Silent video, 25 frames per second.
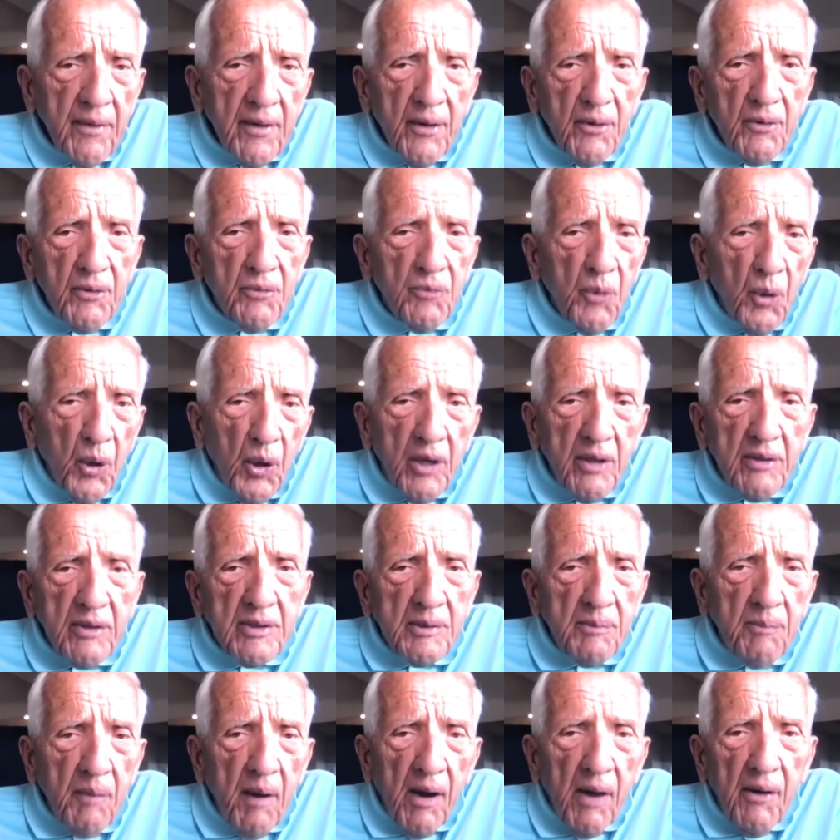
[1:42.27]
It was very
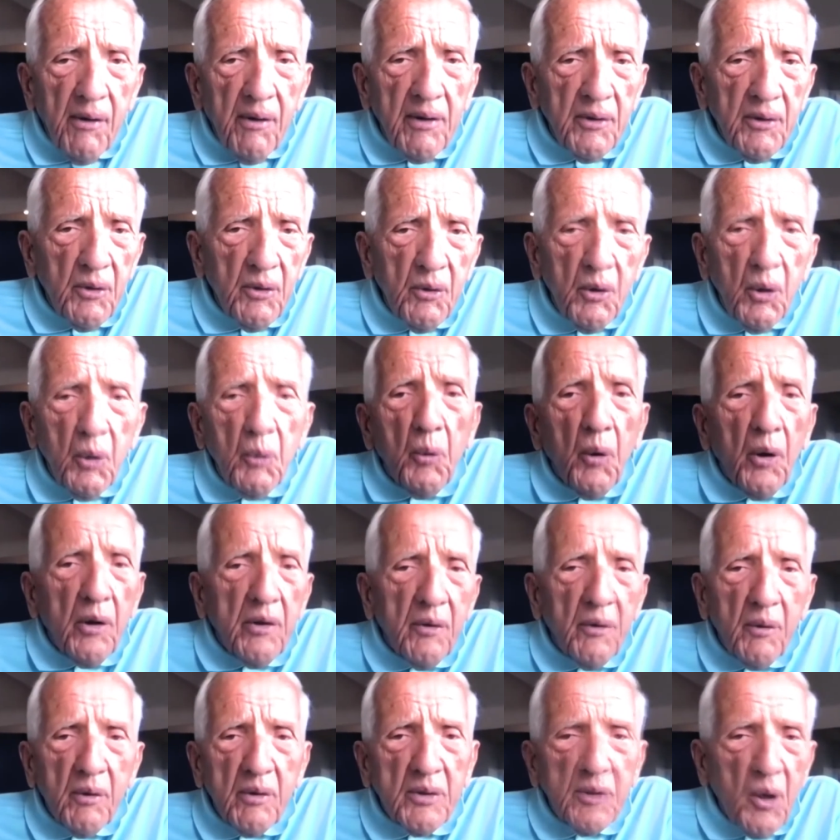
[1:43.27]
inspiring. You knew what
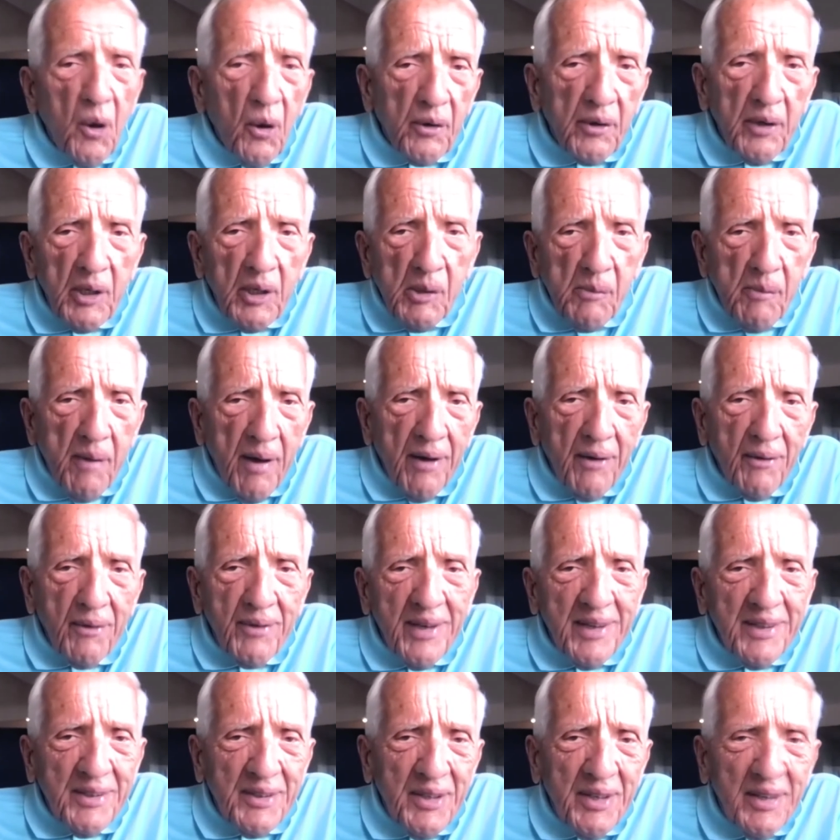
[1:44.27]
you were talking about,
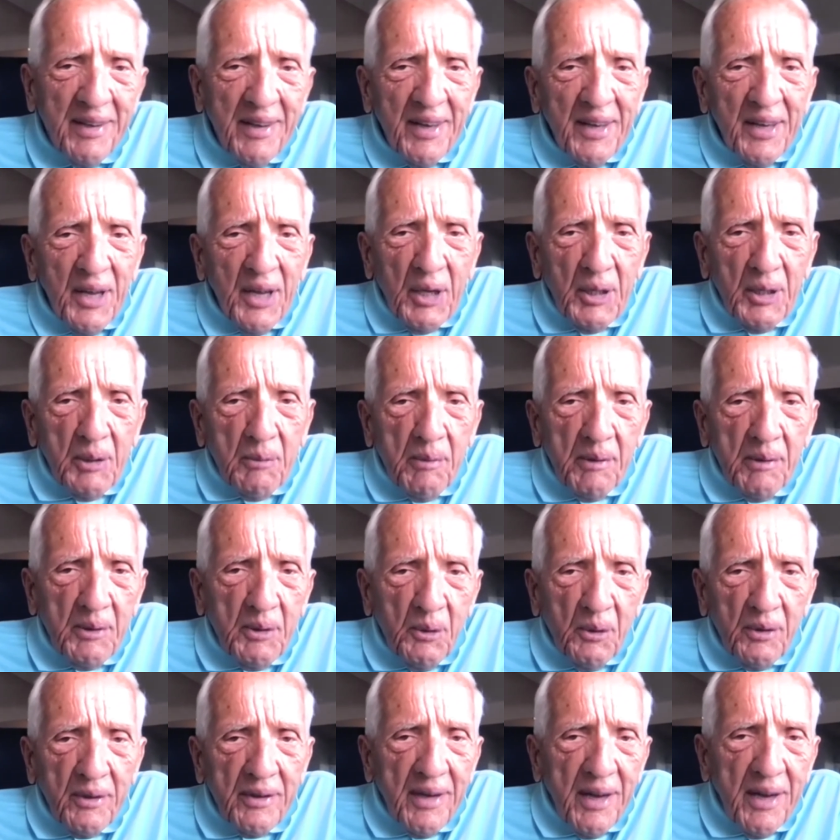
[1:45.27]
and you've been
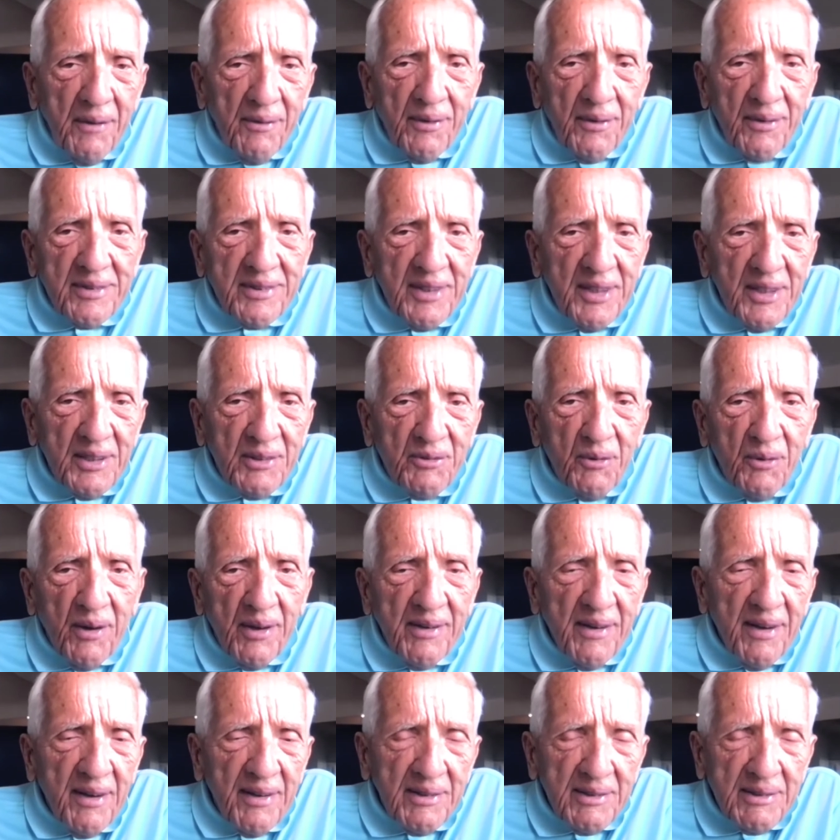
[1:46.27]
doing it ever since. Very
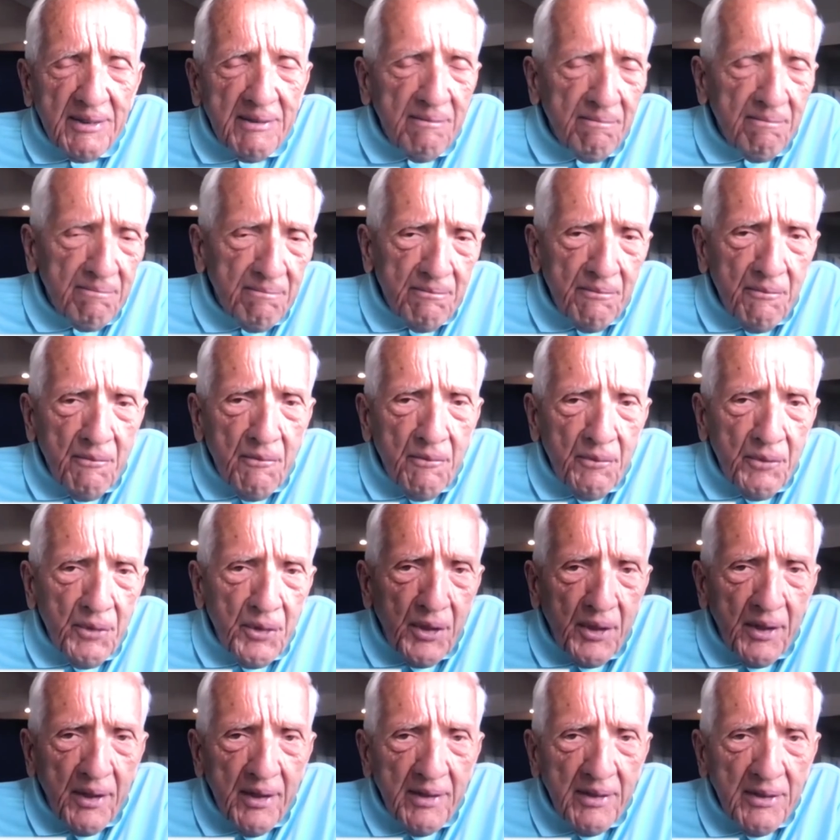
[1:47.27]
nice. Thank you.
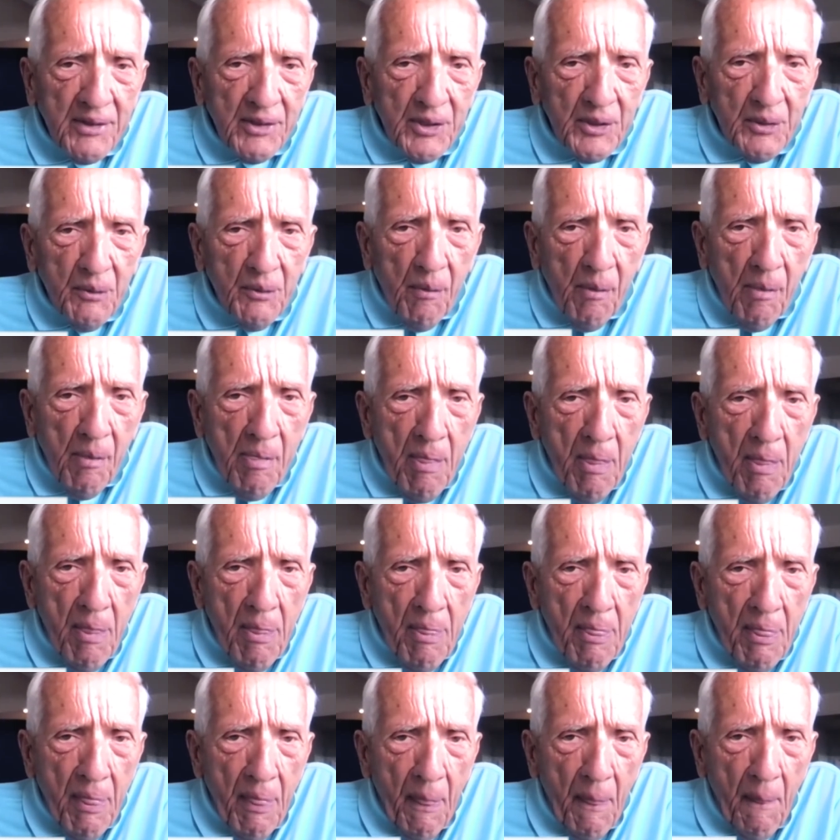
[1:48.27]

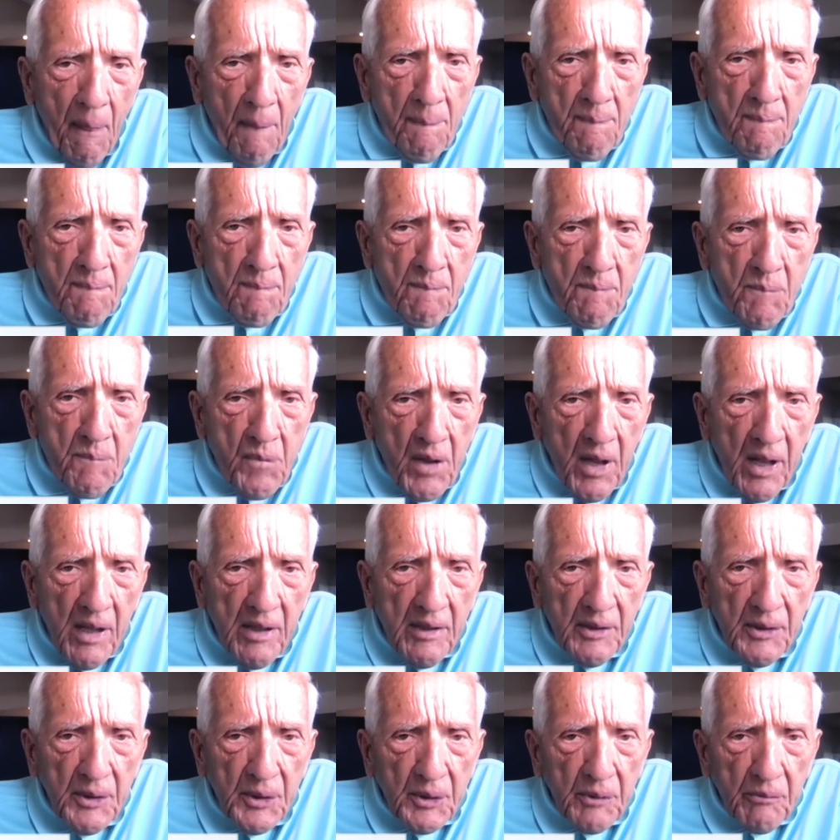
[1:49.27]
Tell
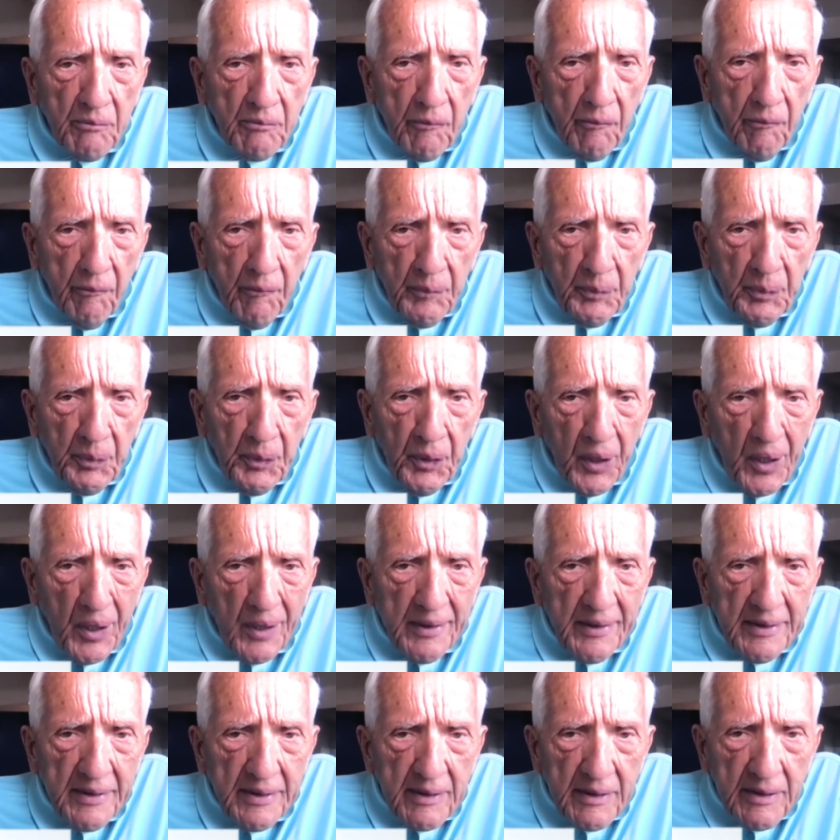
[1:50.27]
us, what is the
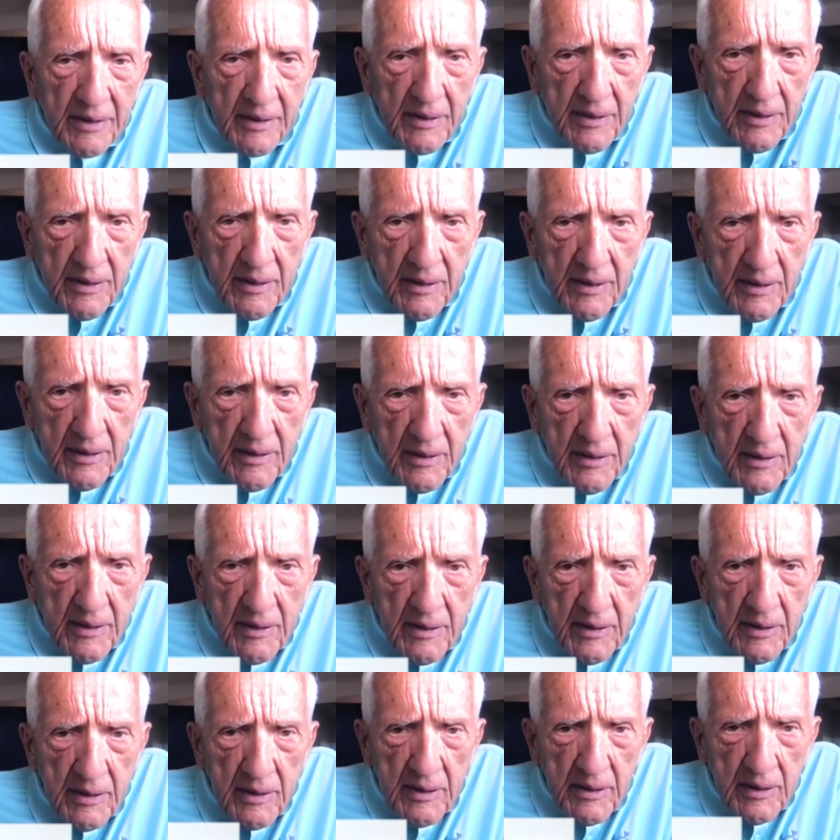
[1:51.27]
main point
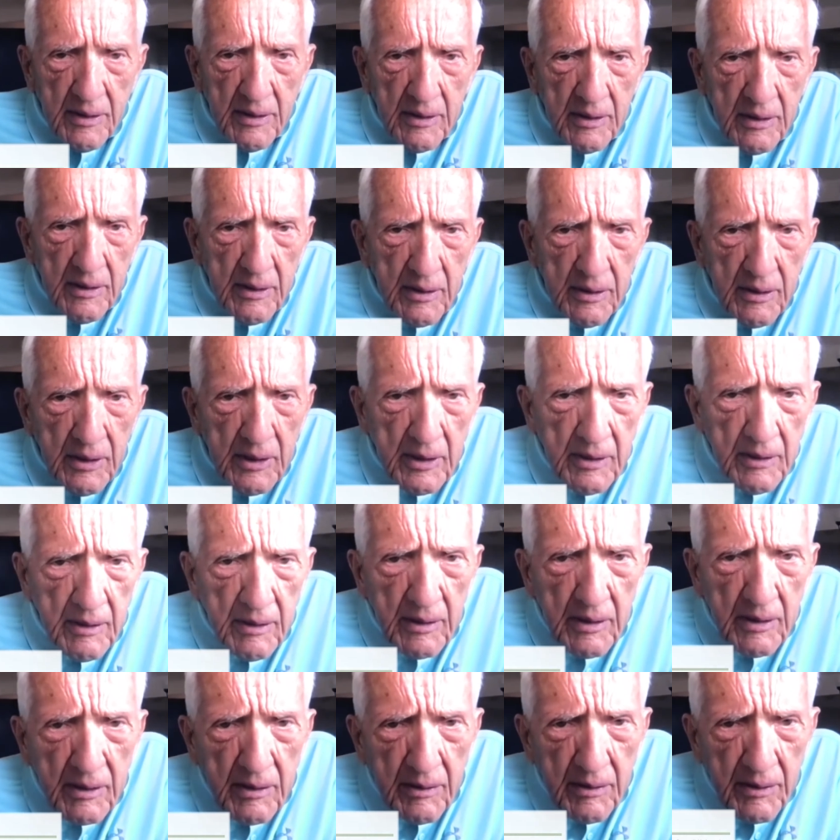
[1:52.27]
that you wish